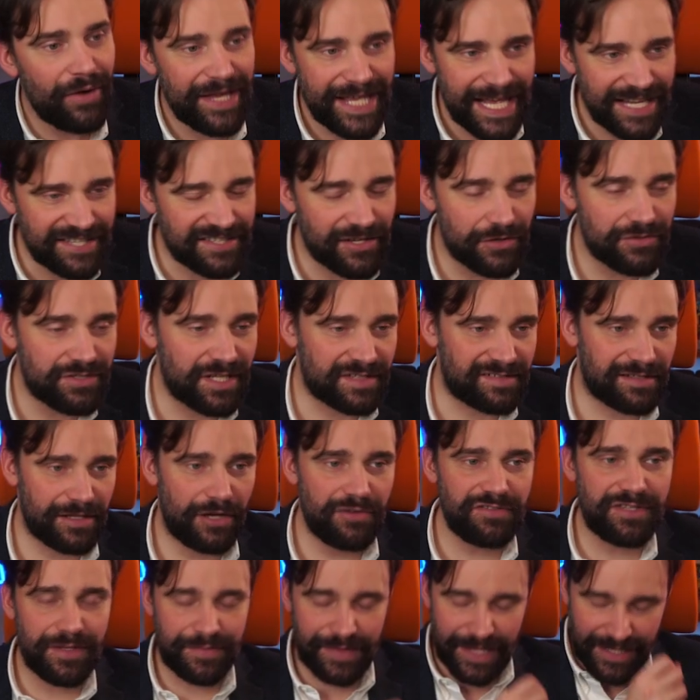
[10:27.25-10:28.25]
ESO does
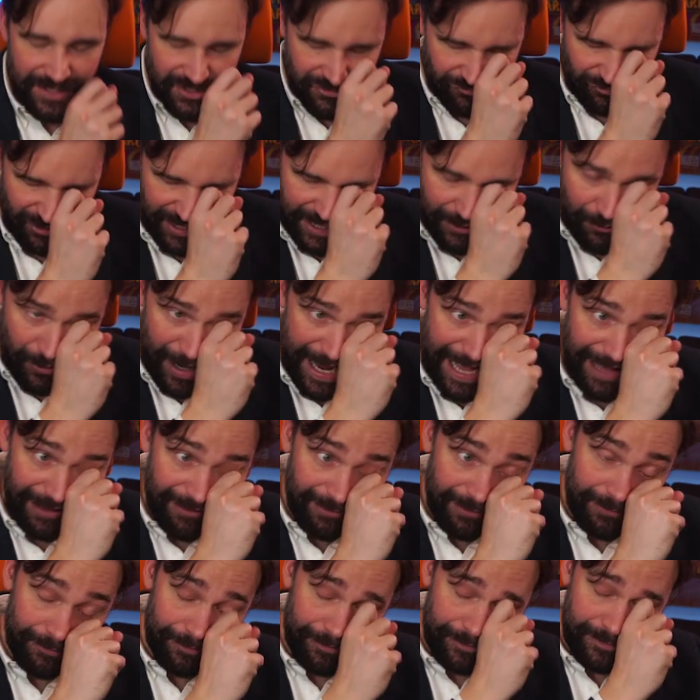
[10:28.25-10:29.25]
loads of things really
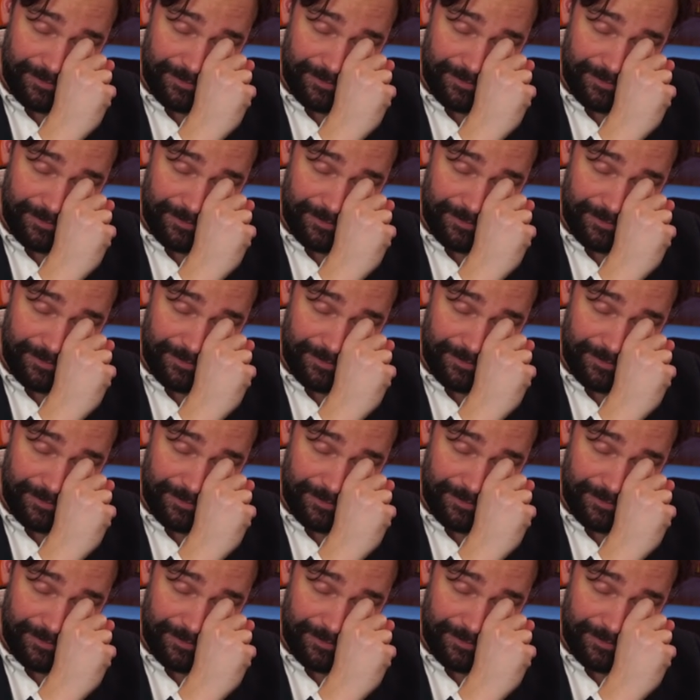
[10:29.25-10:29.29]
well.